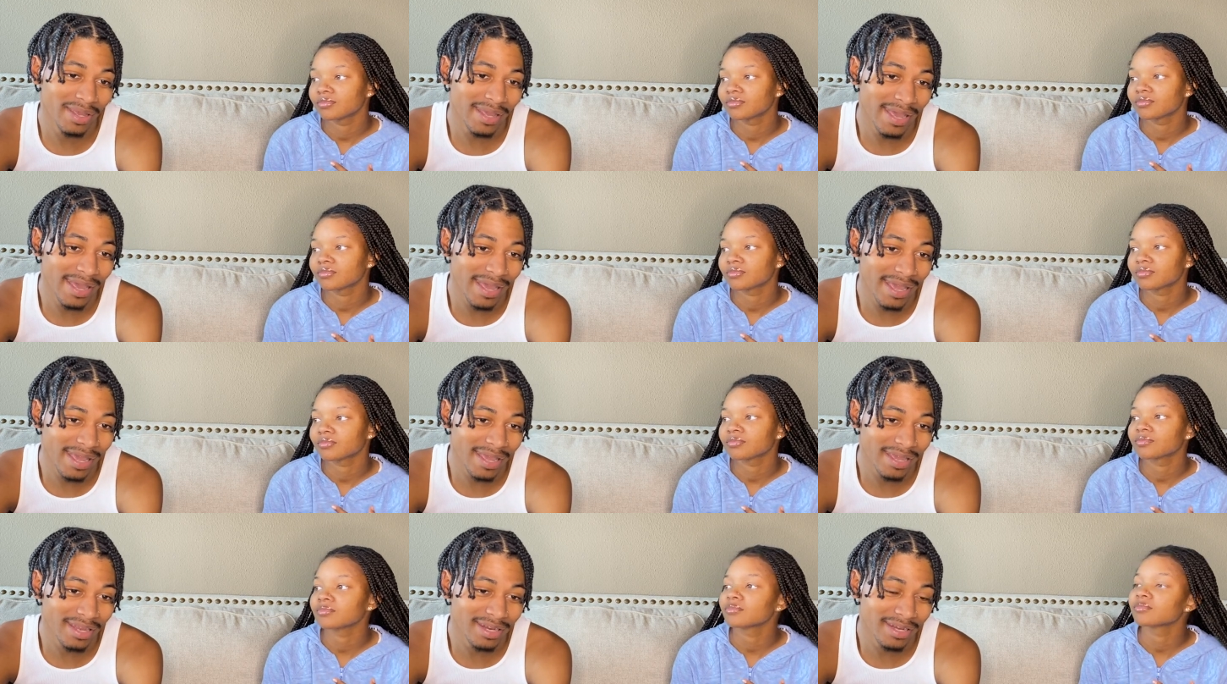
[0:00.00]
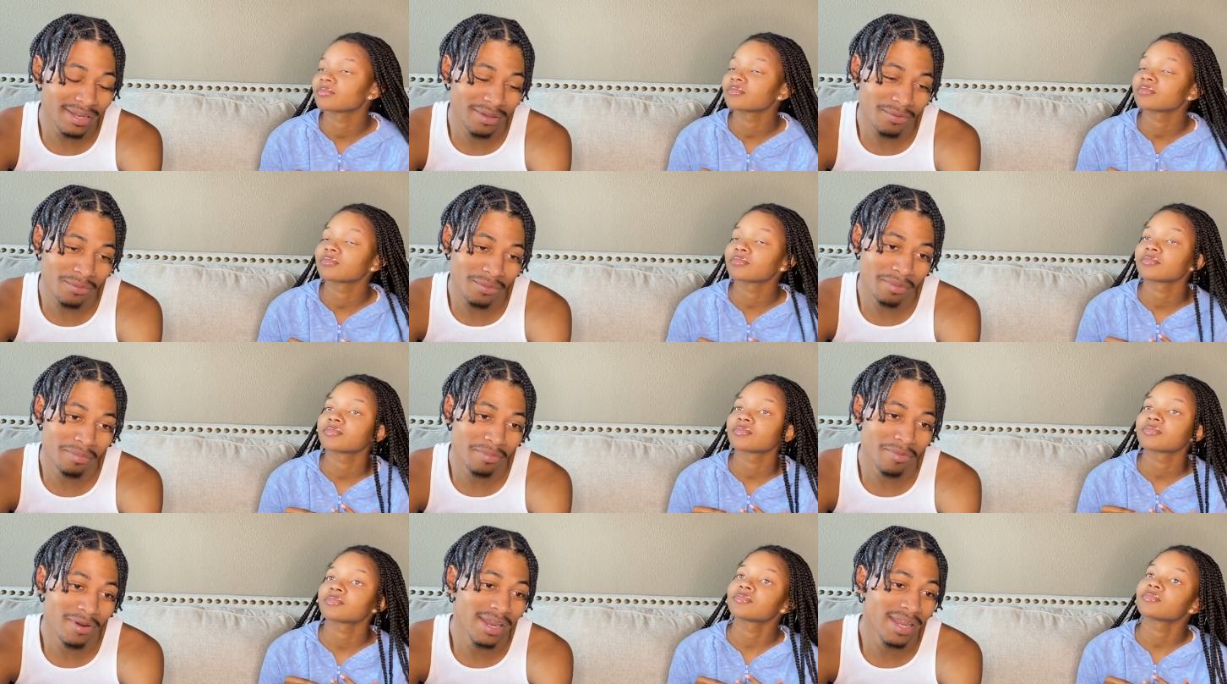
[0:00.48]
Speaker 1: at. Did
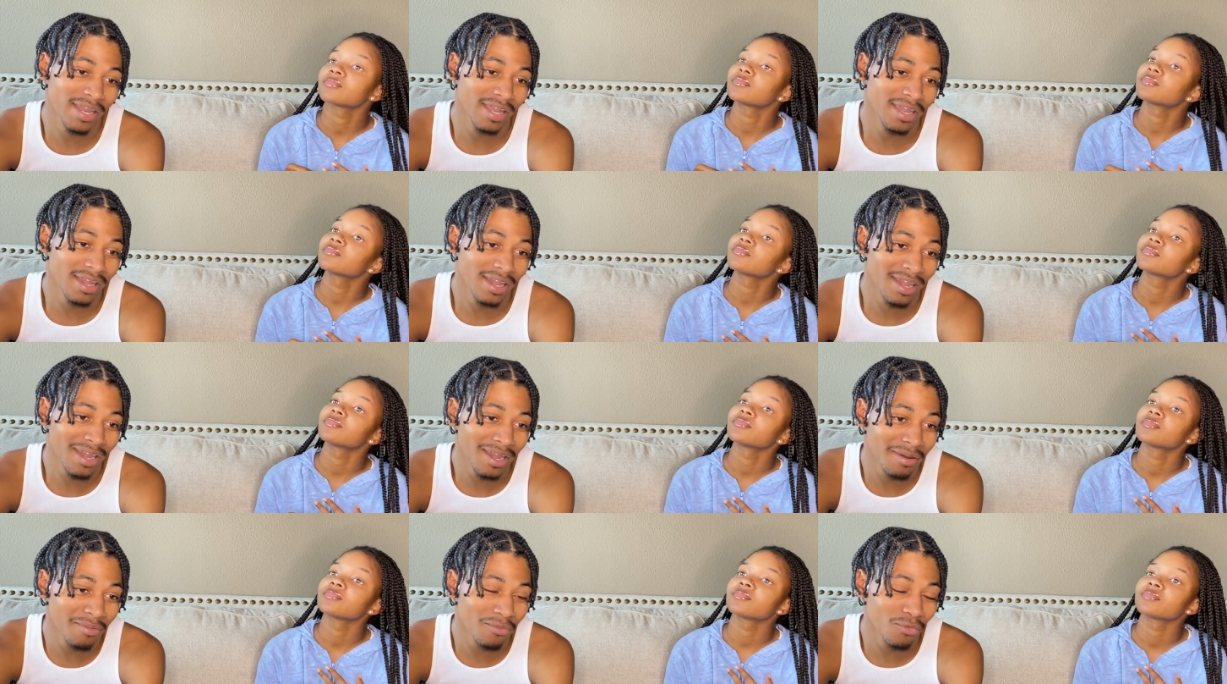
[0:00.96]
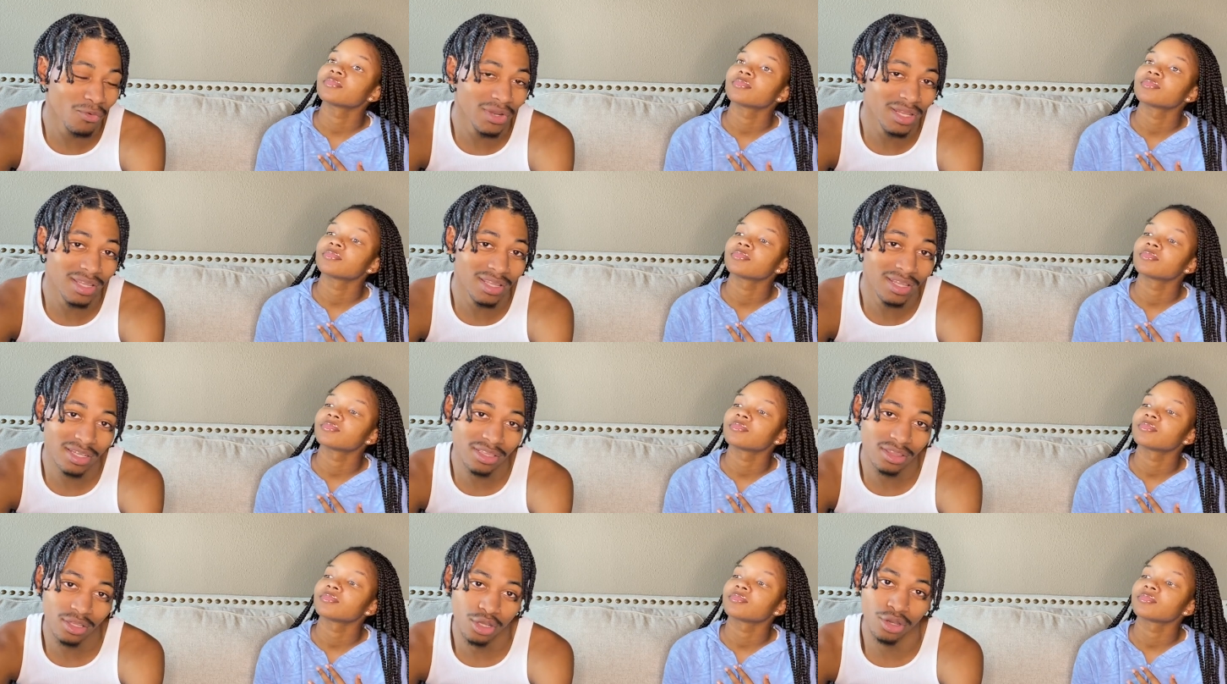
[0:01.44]
we break up? We
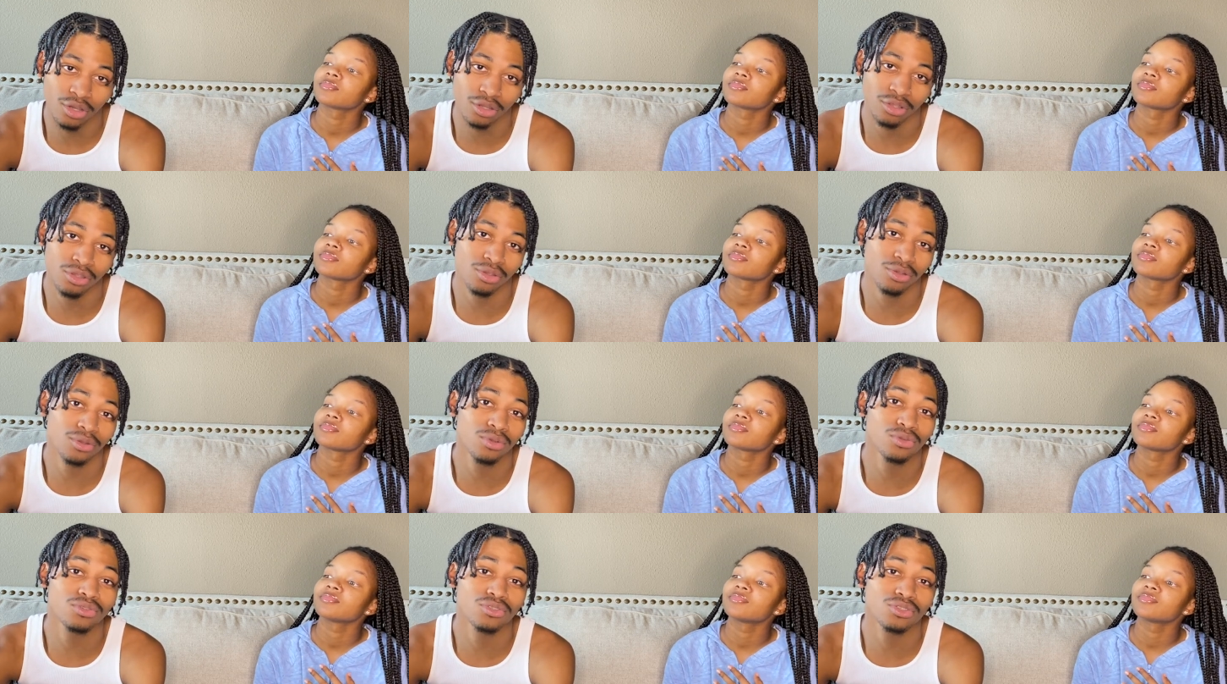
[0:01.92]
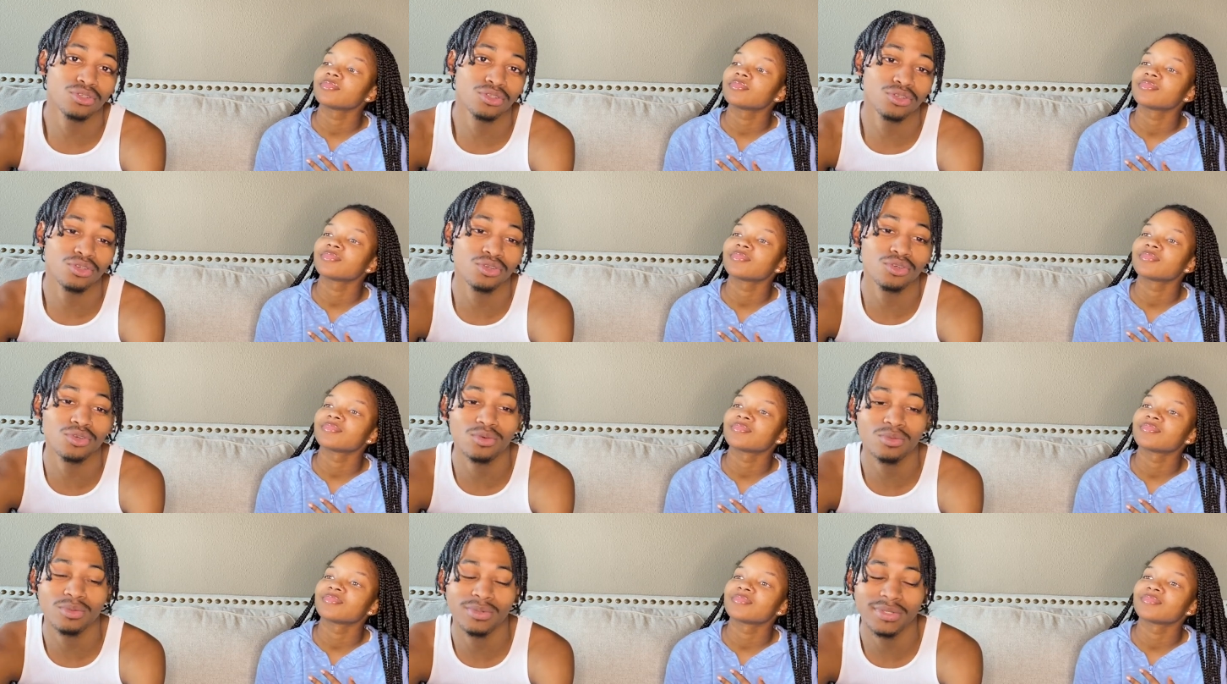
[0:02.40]
looked on
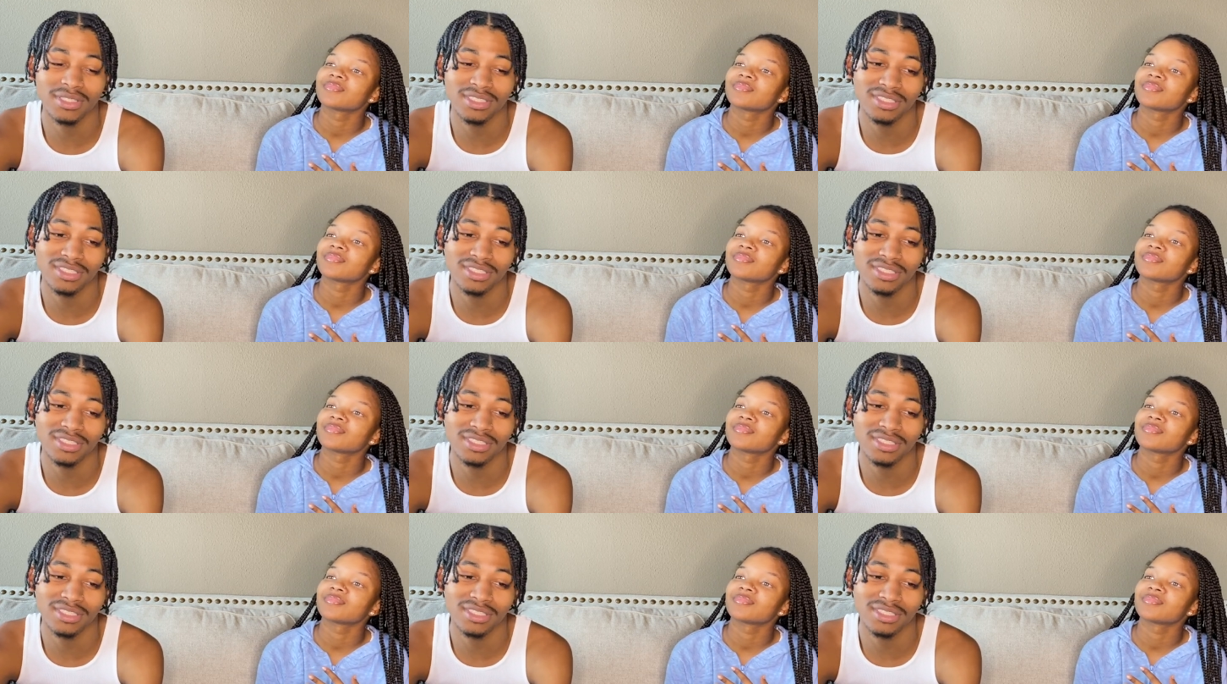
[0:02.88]
YouTube.